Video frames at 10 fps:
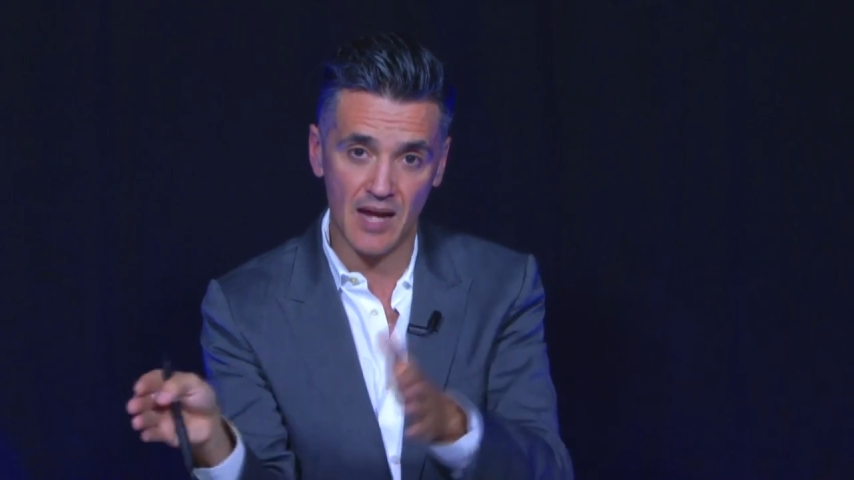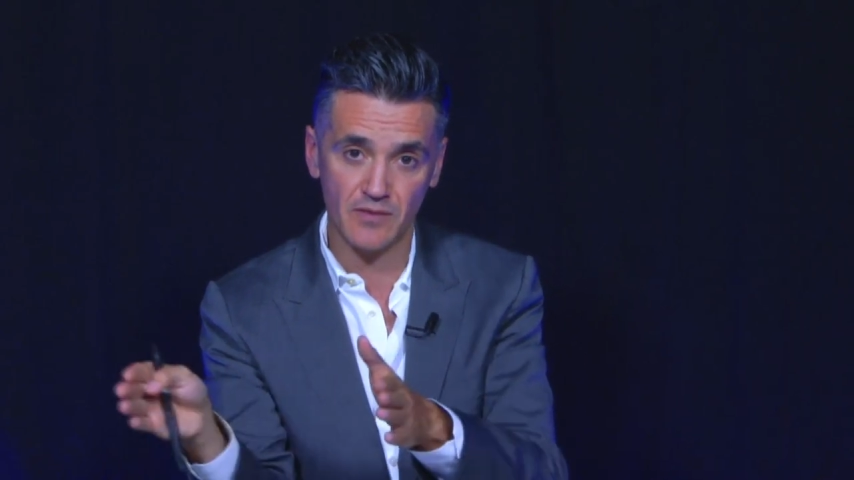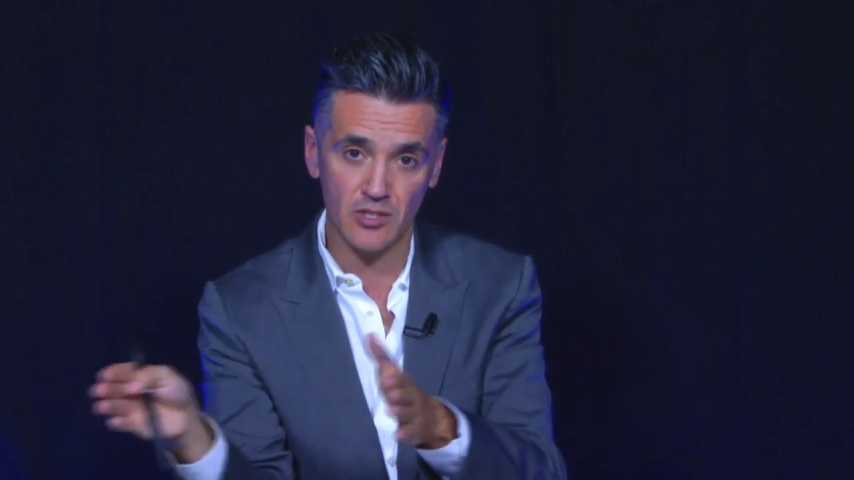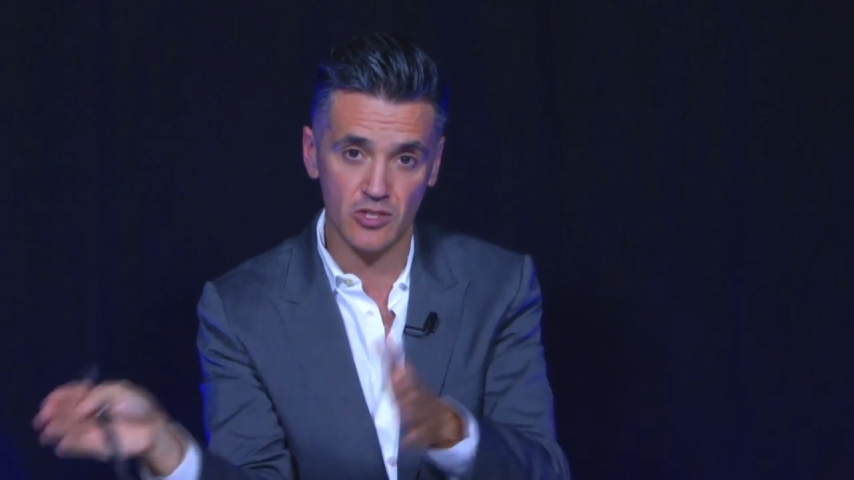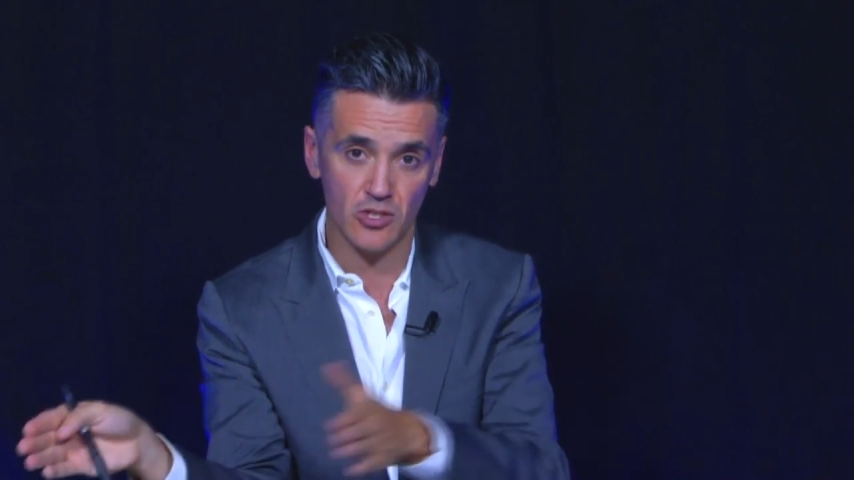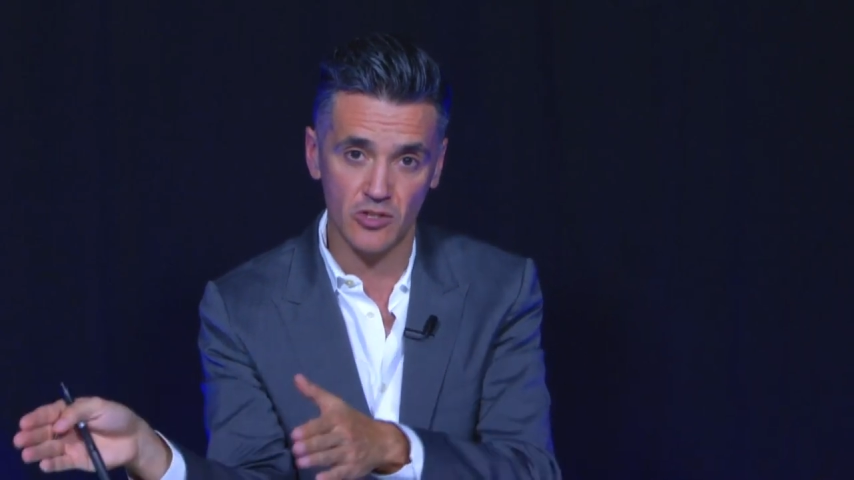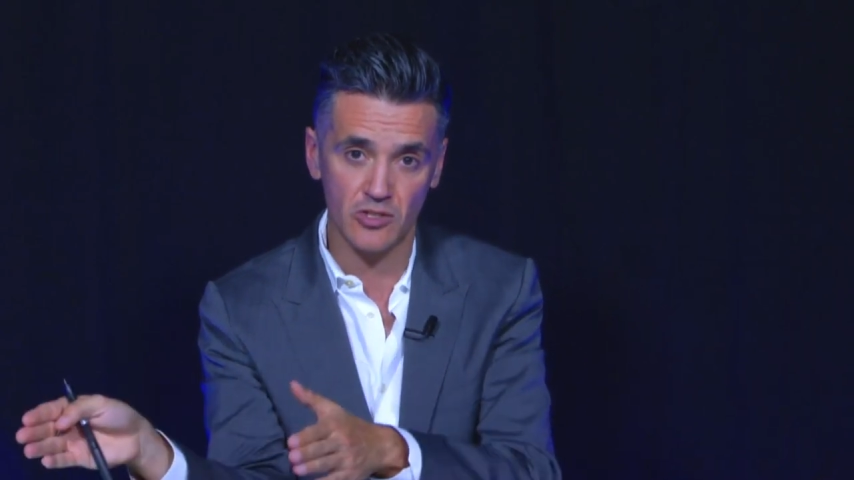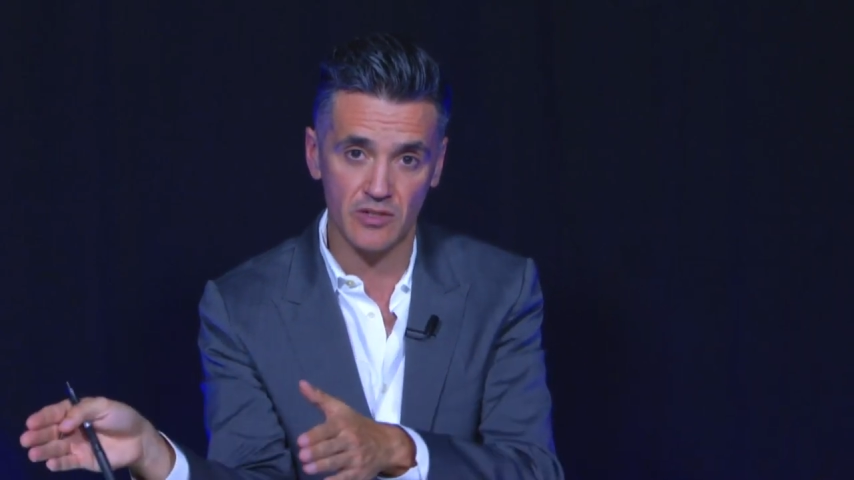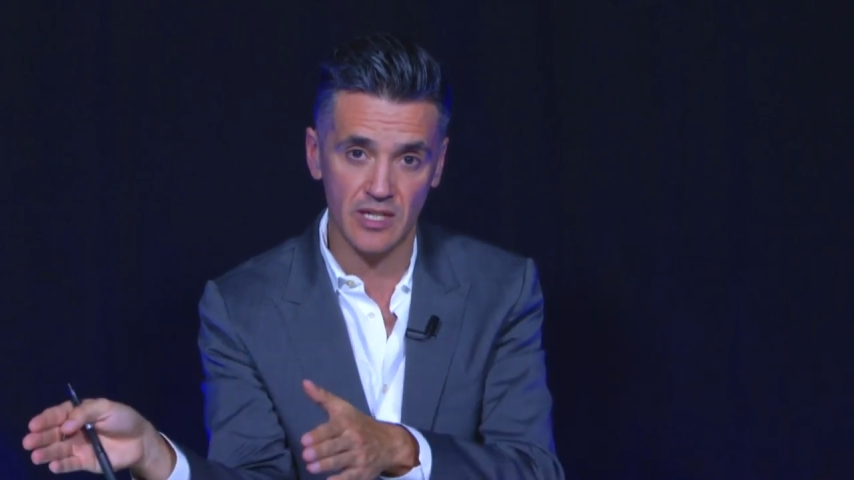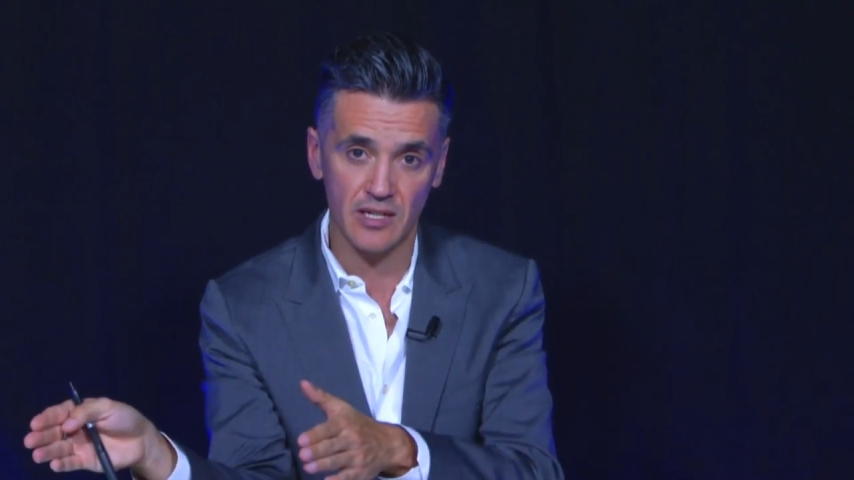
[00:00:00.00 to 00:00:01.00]
after
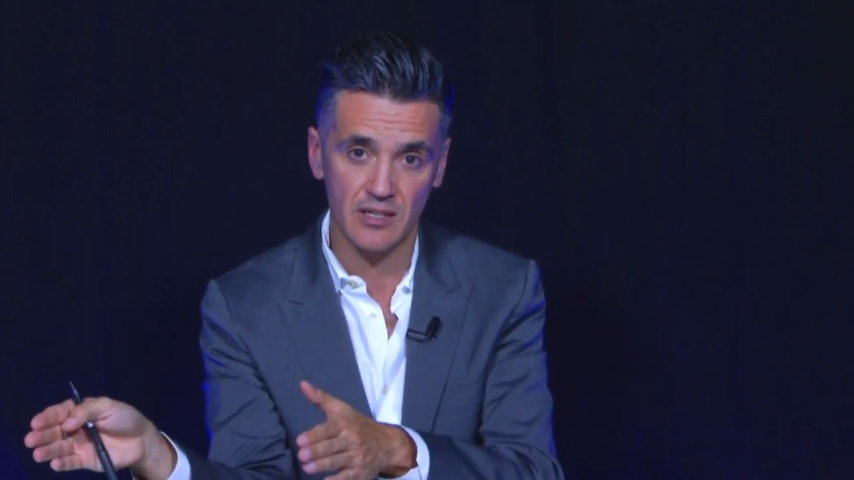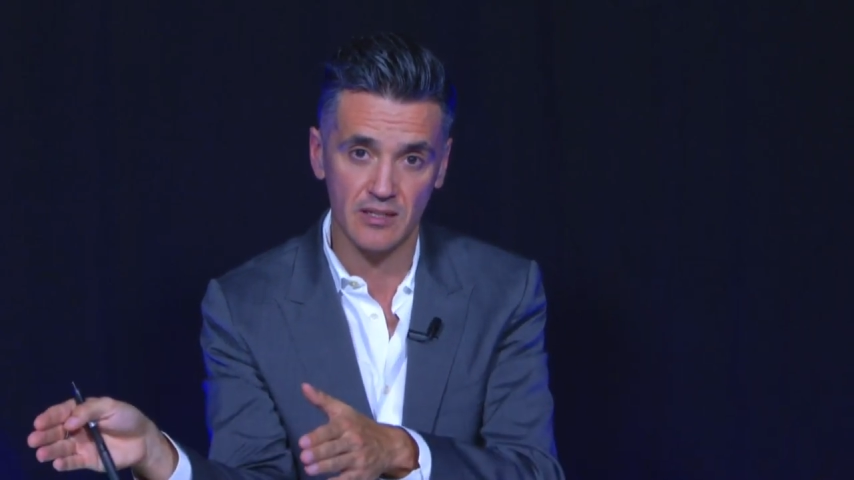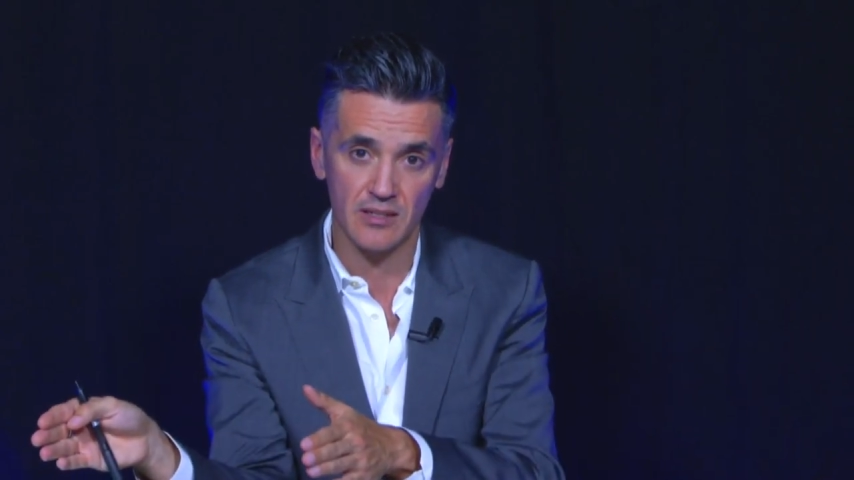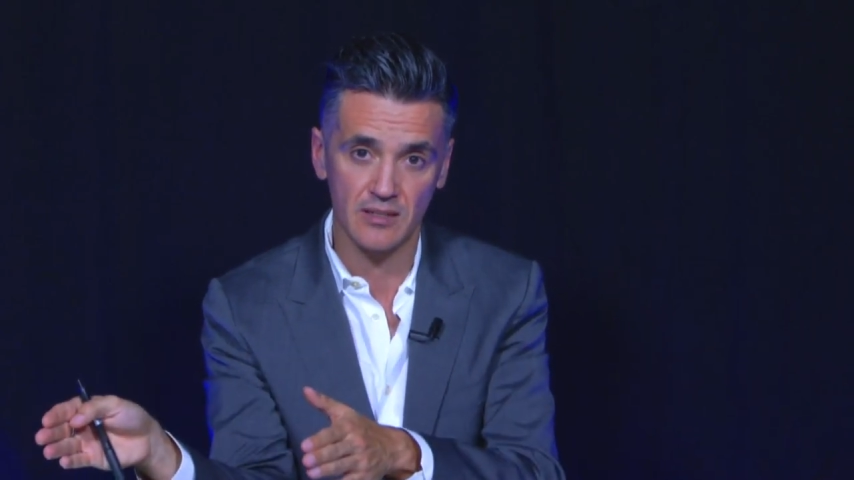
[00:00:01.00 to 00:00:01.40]
surgery?